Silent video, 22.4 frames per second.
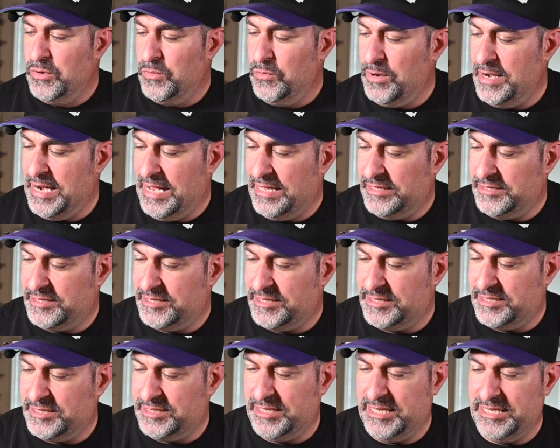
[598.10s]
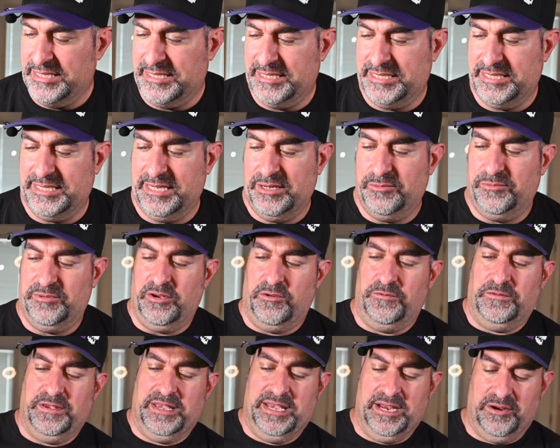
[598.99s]
what else? Let's see. We,
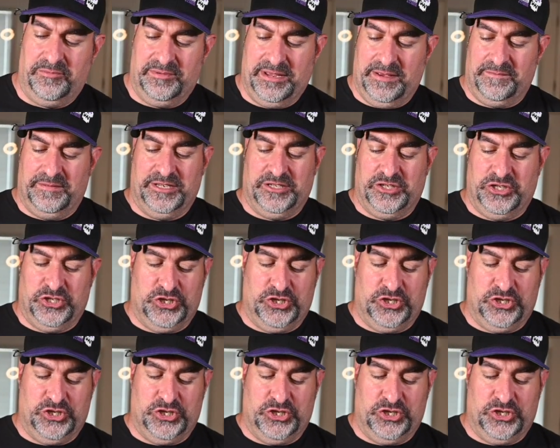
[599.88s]
over here we have the